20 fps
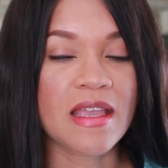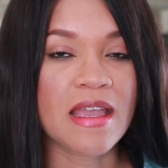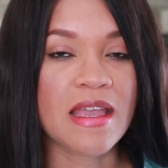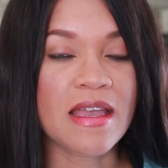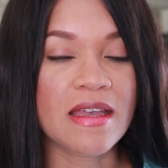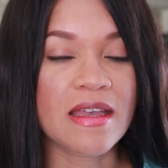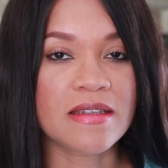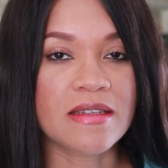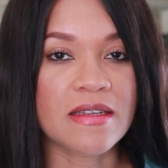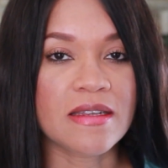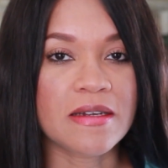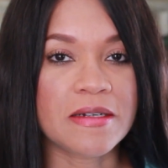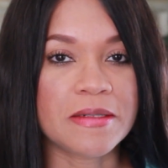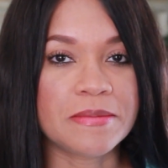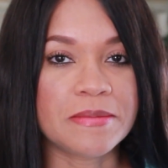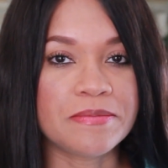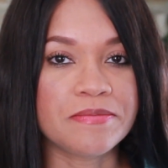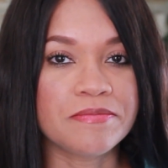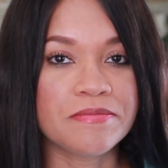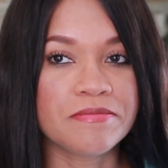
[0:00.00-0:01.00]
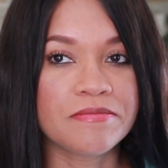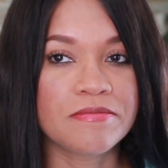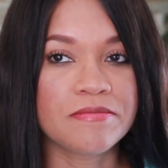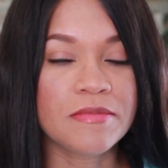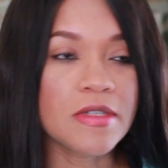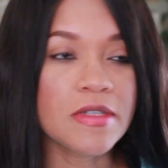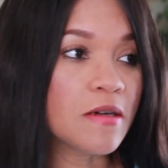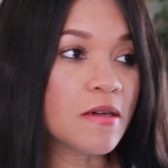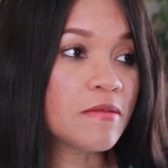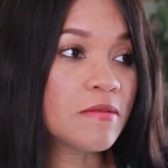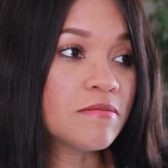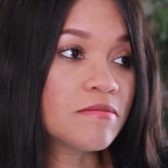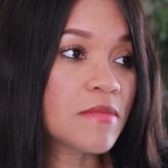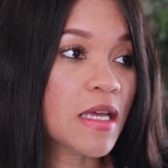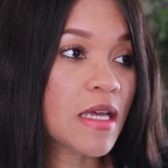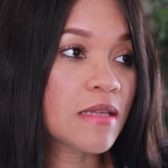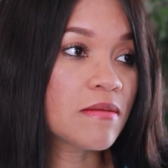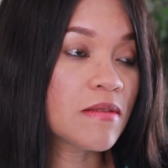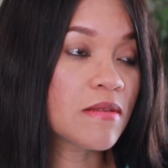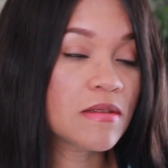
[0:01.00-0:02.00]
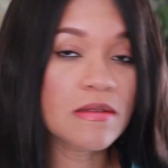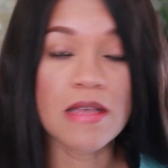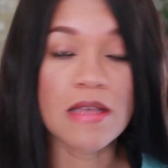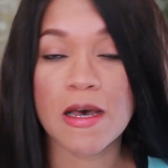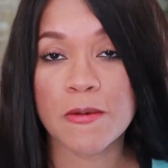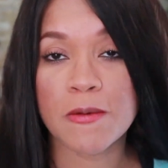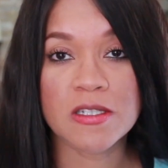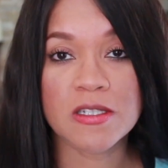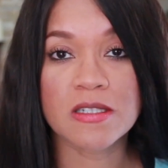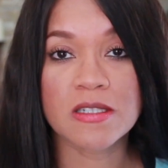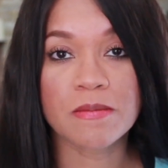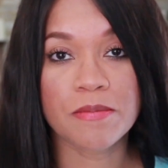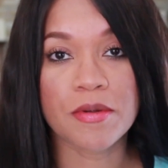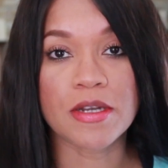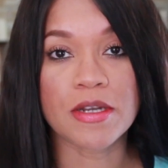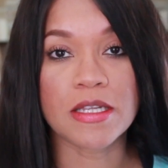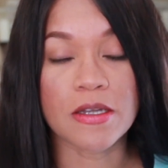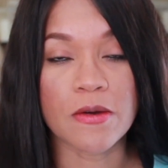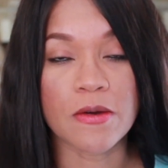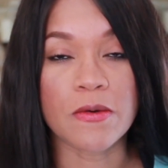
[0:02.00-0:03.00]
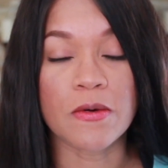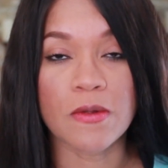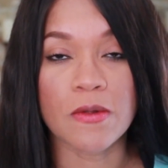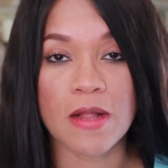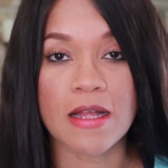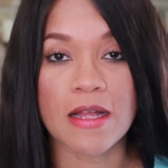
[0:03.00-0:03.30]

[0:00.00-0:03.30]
And you know, that was pretty cool.